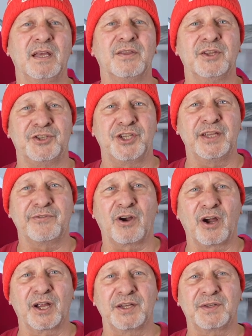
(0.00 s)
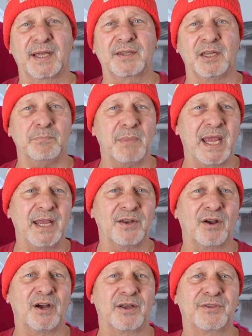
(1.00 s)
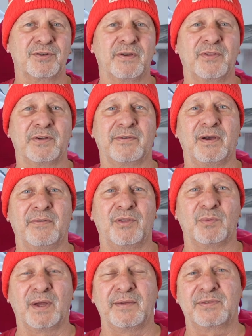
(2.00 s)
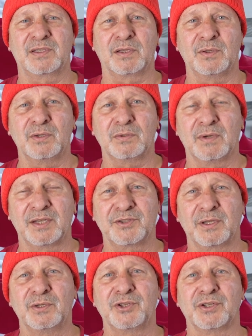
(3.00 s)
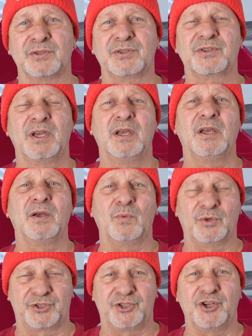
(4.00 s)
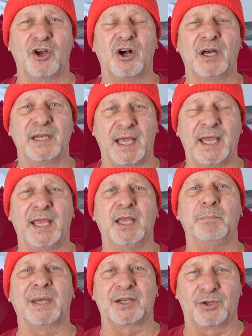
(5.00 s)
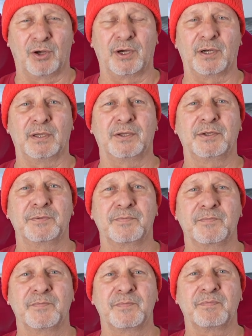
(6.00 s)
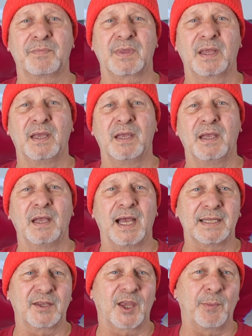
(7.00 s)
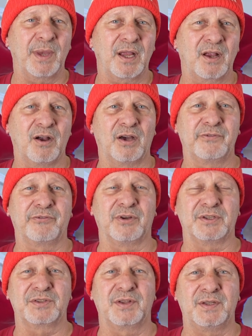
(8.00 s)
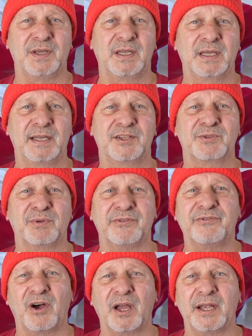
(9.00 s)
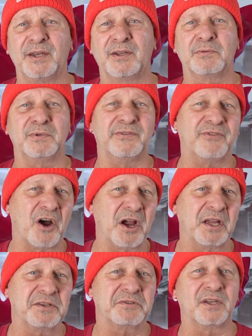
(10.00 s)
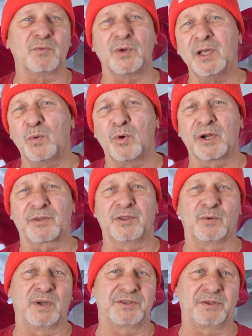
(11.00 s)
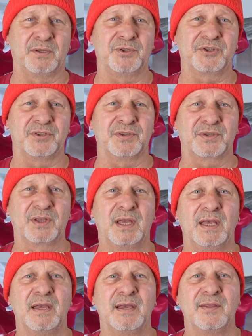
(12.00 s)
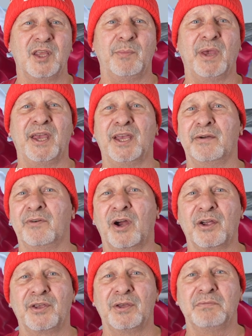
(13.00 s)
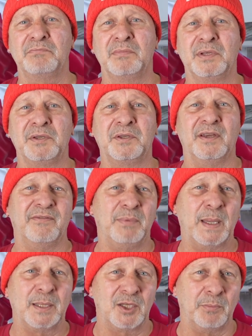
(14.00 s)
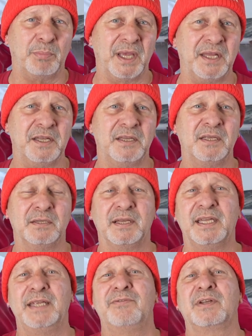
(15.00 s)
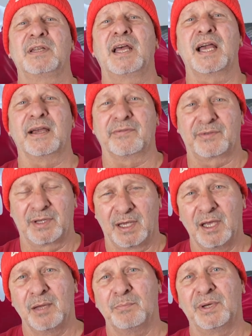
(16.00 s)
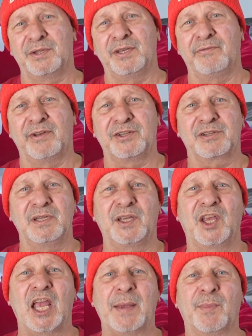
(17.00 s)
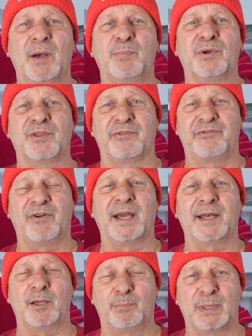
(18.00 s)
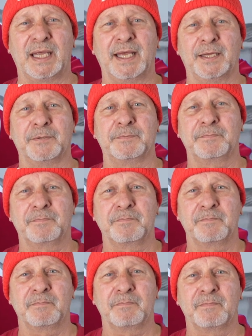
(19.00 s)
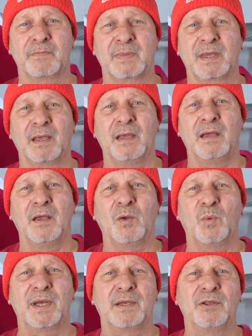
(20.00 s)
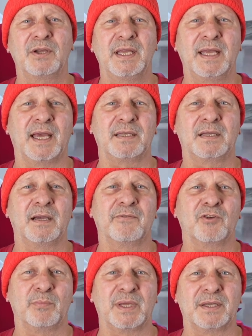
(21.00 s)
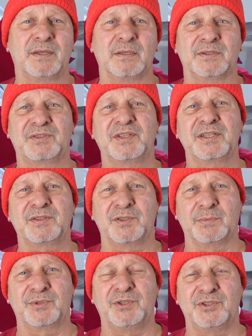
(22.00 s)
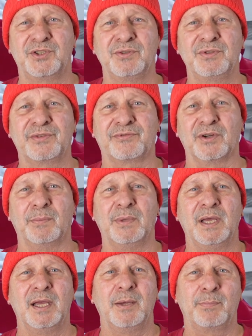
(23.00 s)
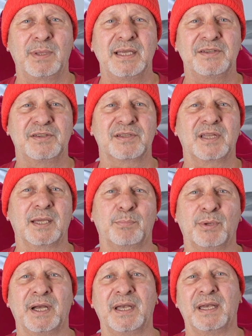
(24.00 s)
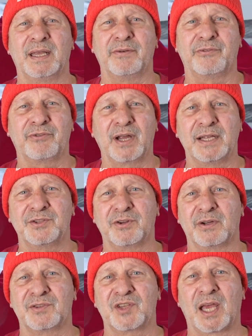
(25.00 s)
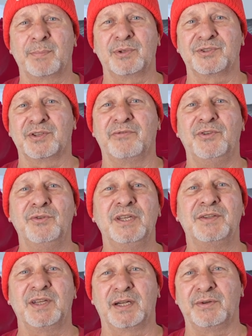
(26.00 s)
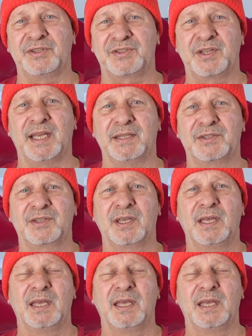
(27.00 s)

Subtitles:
The chief architect and main author of the resolutions was John A. Macdonald. At the Quebec Conference, the delegates refined, revised, and reworked the resolutions. They may have argued, debated, and even laughed, but they eventually came up with a final plan. When looking at governmental systems to choose from, places like Britain and France are examples of unitary states.